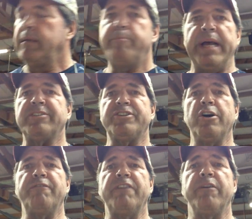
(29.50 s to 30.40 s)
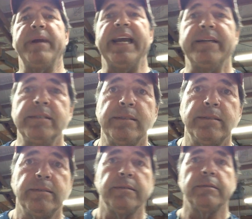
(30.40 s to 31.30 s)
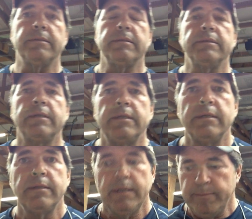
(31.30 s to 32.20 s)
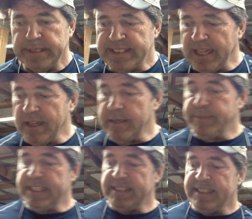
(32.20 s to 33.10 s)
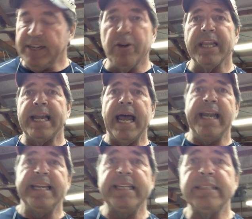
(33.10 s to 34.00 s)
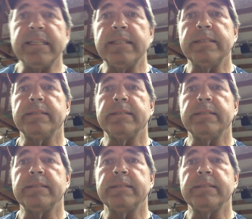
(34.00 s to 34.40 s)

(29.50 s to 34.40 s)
Best stove ever made. Been selling them since the early 90s.